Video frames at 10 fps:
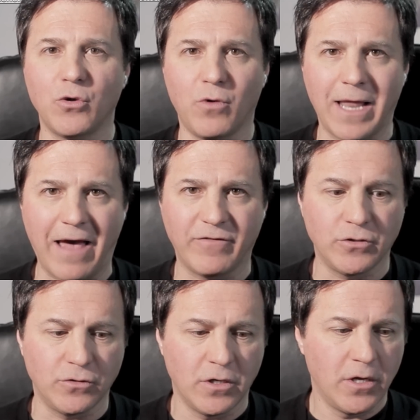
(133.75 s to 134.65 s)
You will have
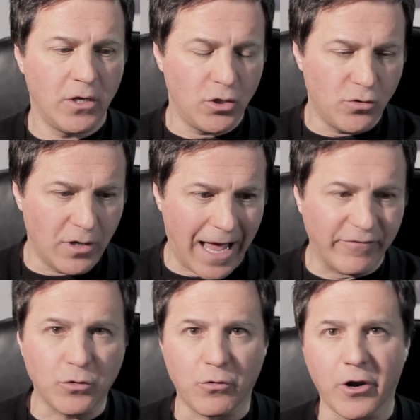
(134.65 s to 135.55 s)
to you will
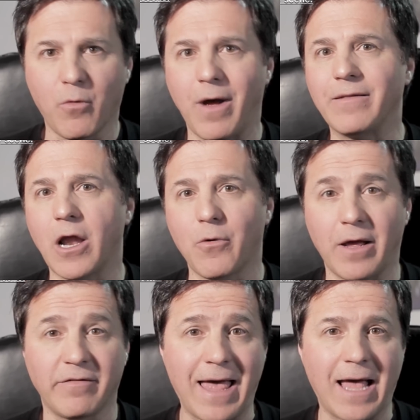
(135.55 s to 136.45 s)
have to work around
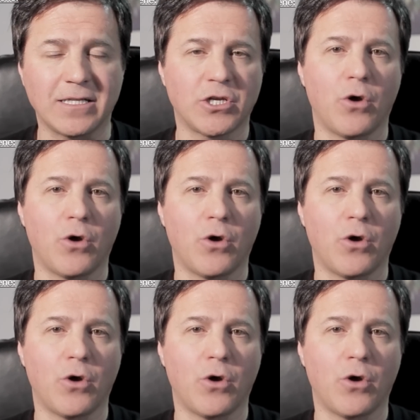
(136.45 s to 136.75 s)
around that.